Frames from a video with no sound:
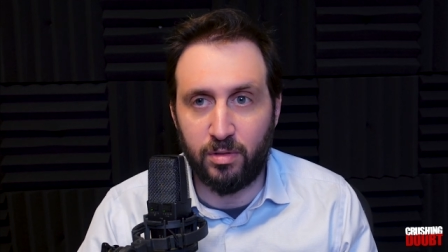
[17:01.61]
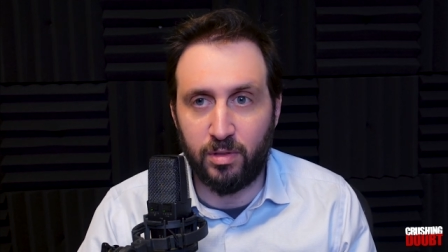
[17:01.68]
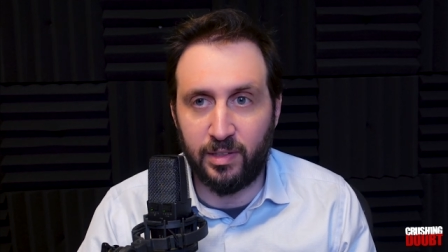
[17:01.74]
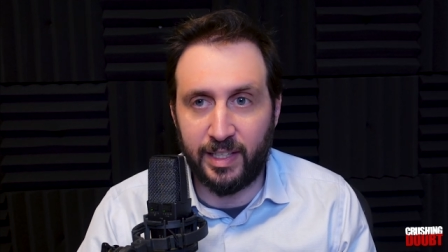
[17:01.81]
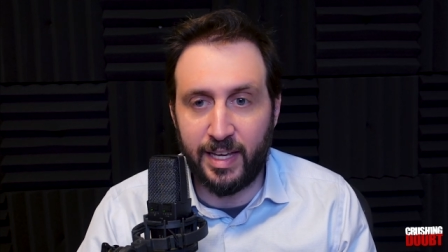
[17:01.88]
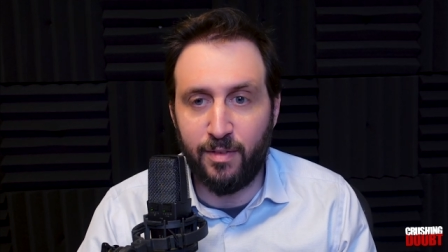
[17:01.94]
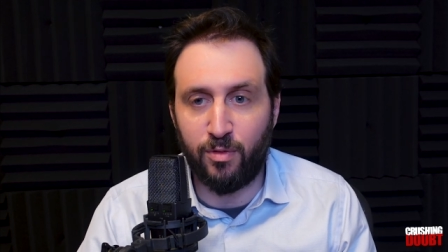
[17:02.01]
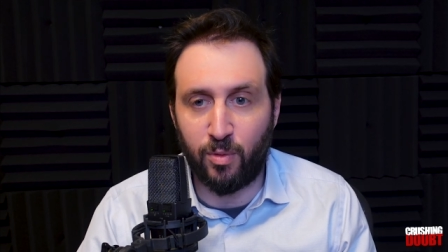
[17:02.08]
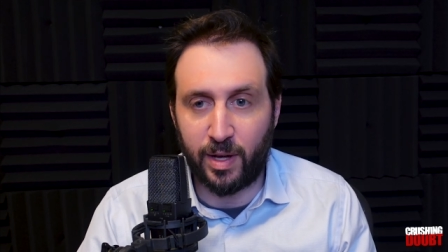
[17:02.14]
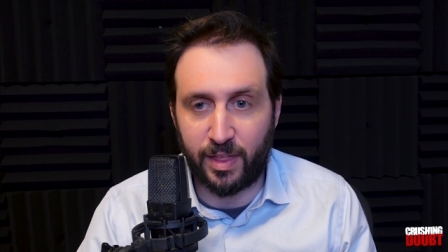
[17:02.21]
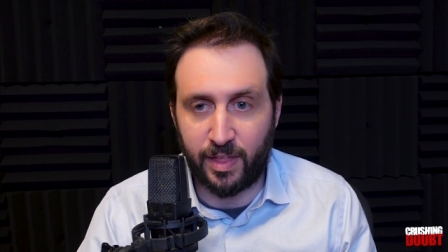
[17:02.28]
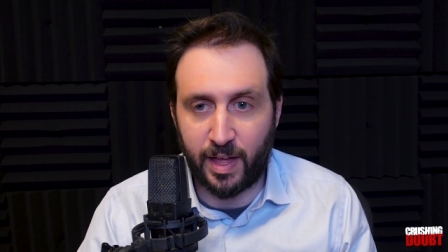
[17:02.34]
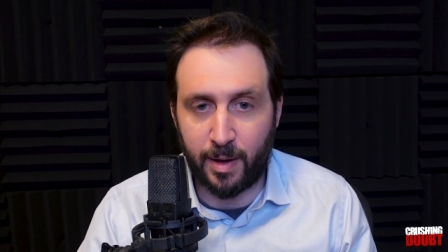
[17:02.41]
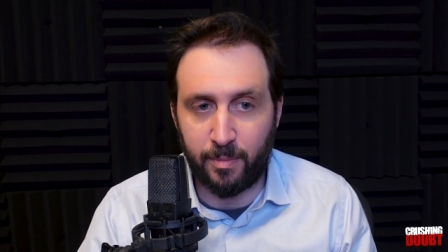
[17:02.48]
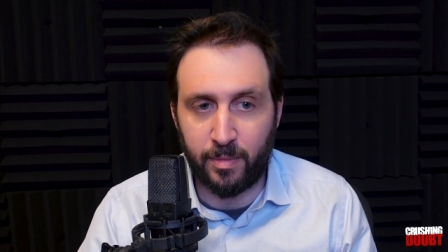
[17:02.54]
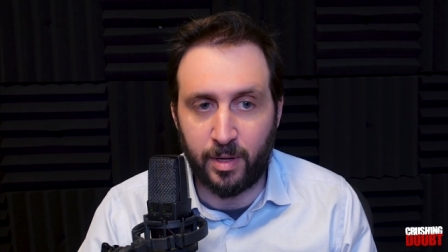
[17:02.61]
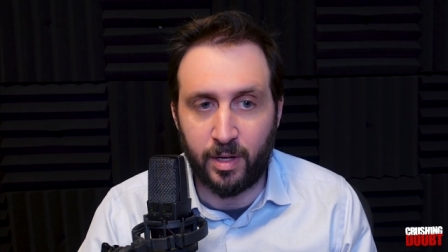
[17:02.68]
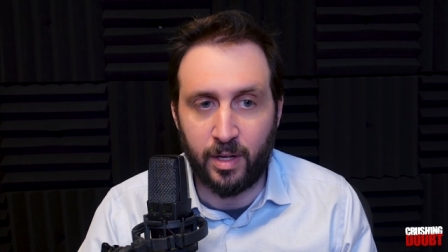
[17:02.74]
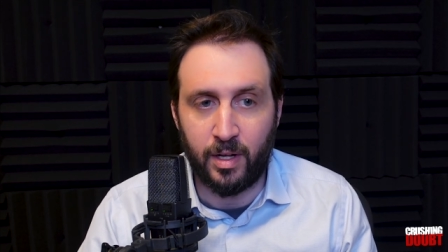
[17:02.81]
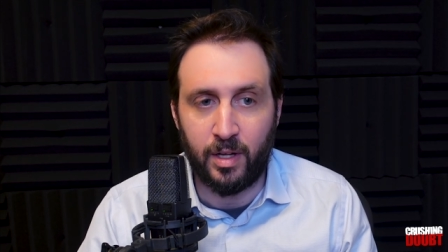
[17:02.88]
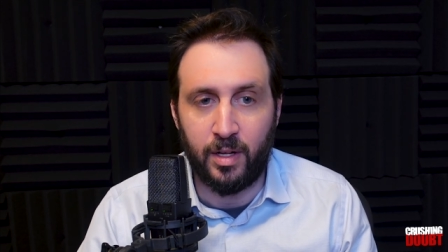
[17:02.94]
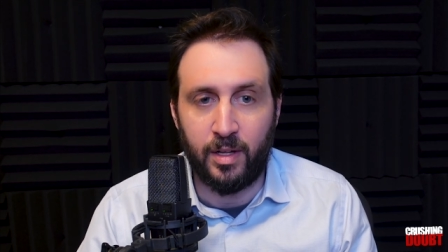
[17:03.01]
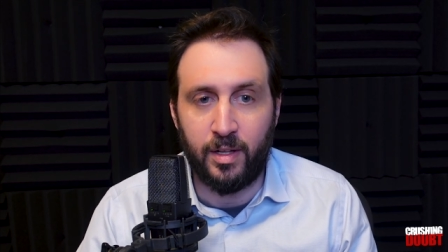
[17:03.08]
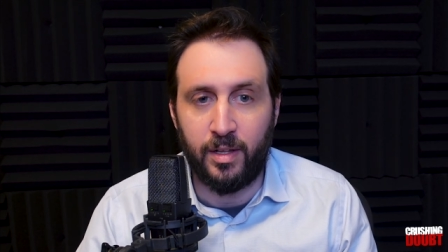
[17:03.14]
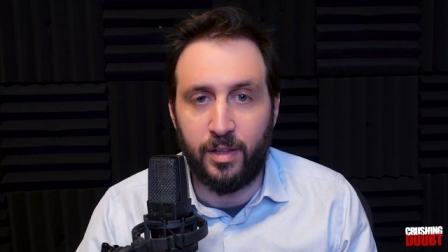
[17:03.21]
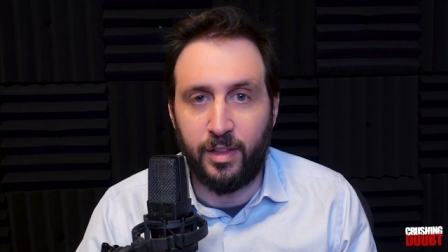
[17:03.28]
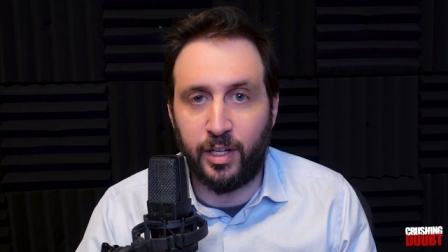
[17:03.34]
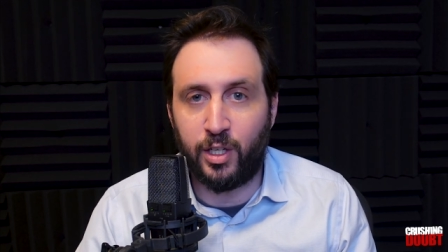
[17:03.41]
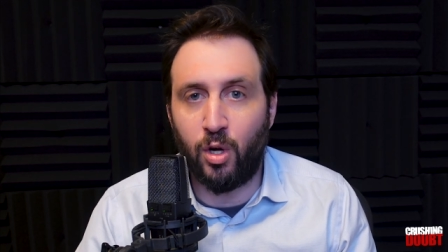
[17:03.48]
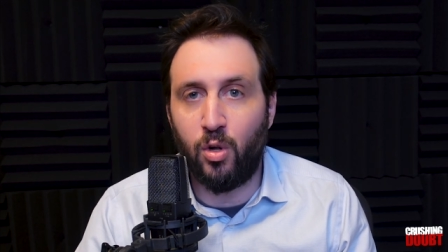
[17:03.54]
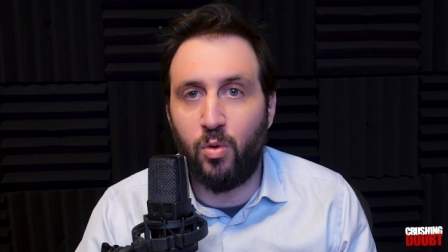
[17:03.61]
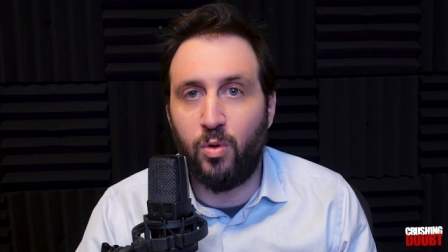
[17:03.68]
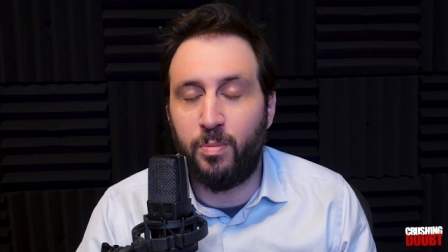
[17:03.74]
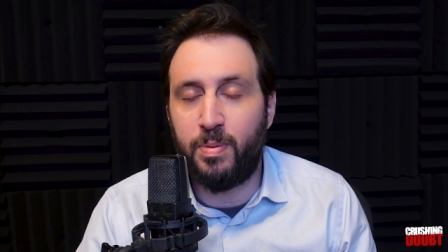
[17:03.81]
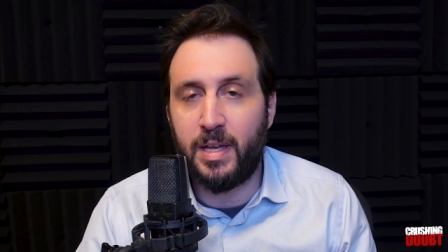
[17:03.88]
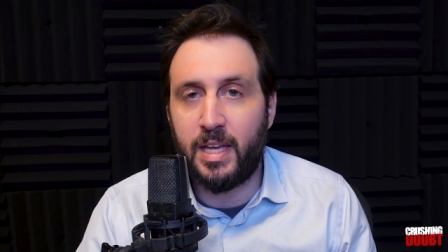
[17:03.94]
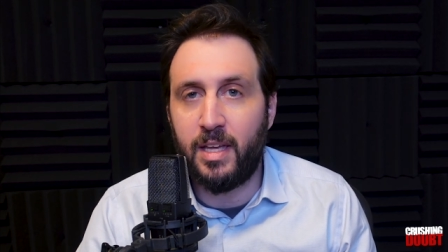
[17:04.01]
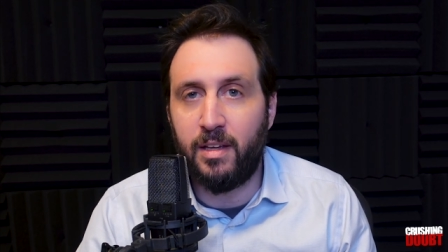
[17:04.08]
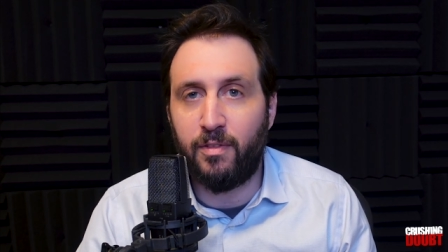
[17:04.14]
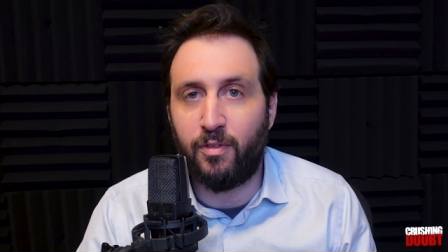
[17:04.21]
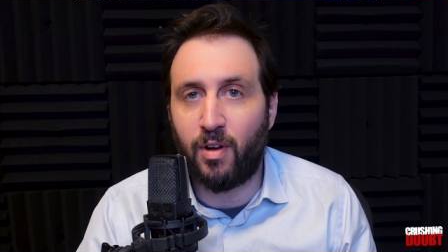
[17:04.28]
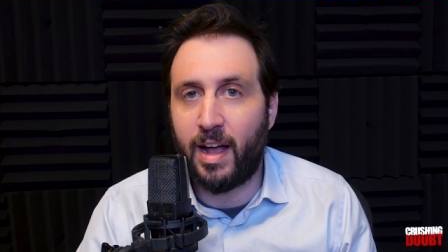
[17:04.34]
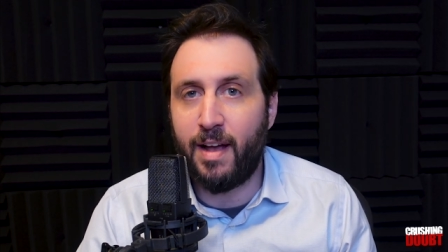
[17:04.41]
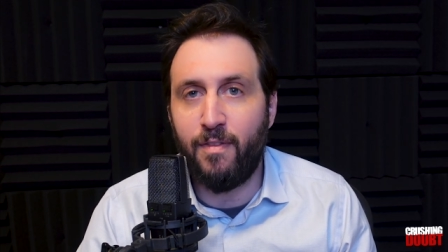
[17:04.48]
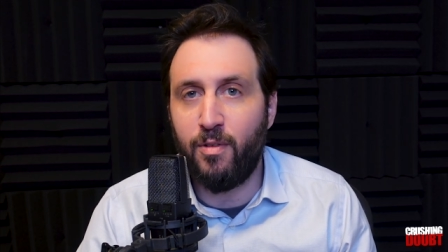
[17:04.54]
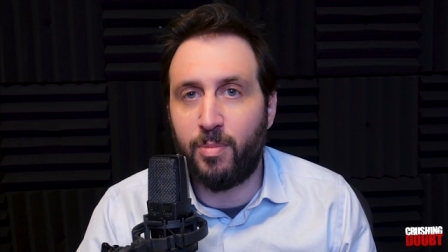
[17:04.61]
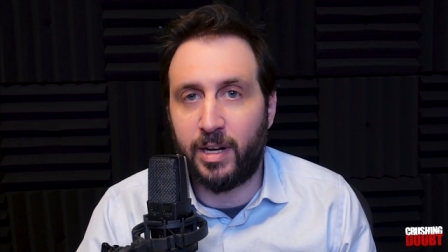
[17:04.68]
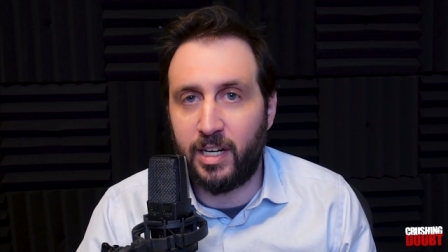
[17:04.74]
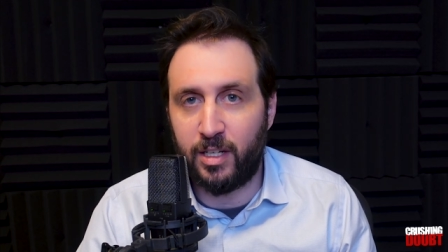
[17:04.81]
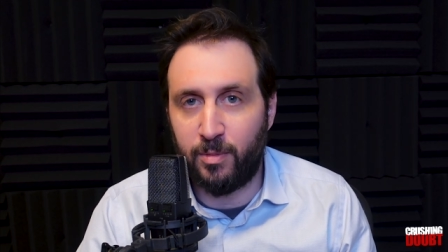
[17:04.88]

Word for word: live with them, the goal would be for everybody